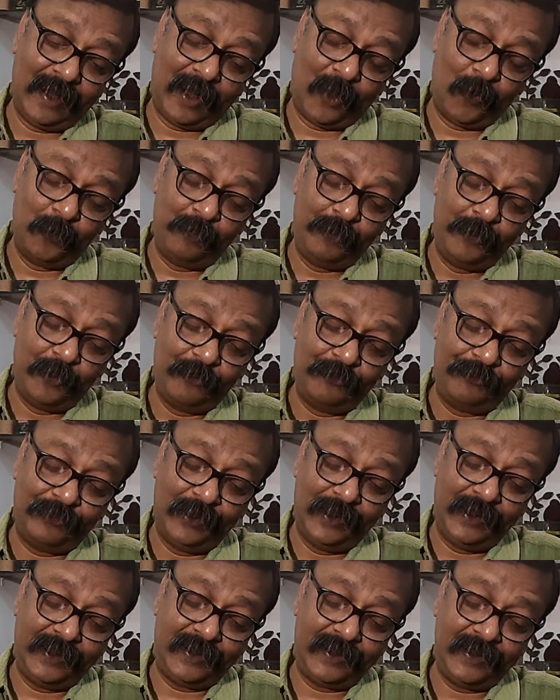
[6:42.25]
how
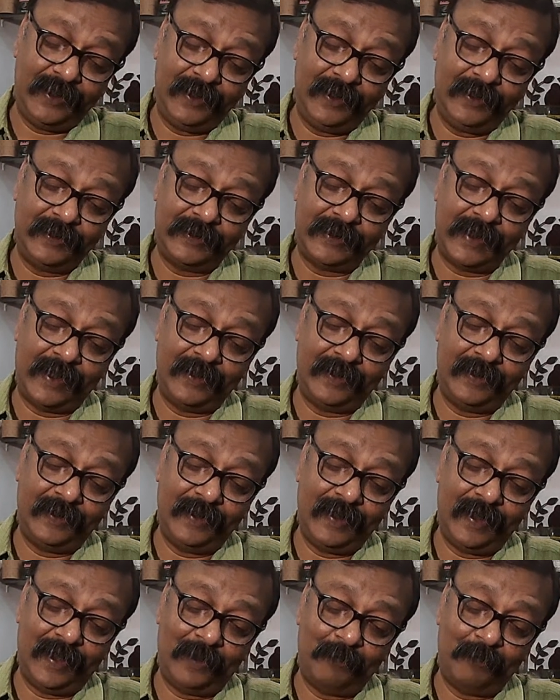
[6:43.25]
beautiful it is, and